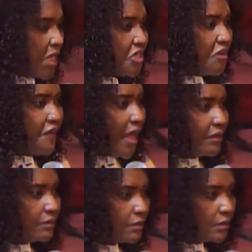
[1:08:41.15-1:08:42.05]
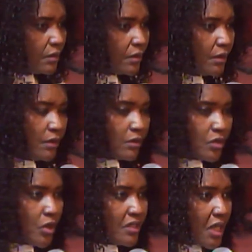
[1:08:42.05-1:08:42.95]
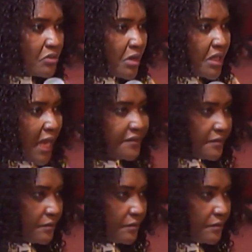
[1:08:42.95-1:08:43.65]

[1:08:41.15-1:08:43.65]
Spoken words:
Jeffa, the church has not died.